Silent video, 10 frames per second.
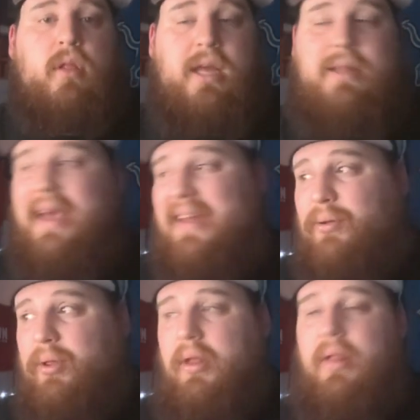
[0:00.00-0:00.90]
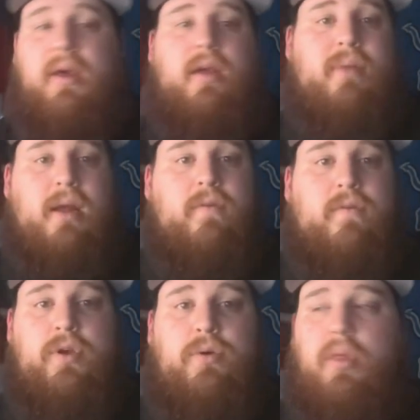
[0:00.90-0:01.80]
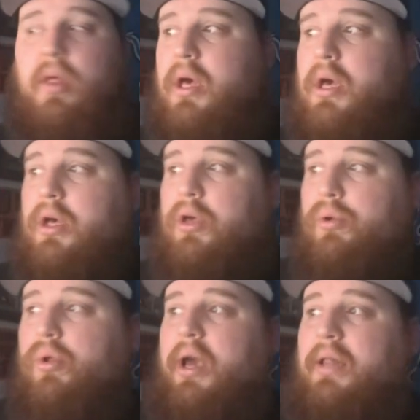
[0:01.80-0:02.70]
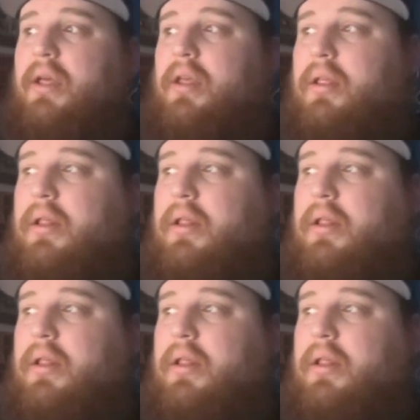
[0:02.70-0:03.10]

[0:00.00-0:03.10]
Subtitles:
Nate Danielson's getting rave reviews. You look at this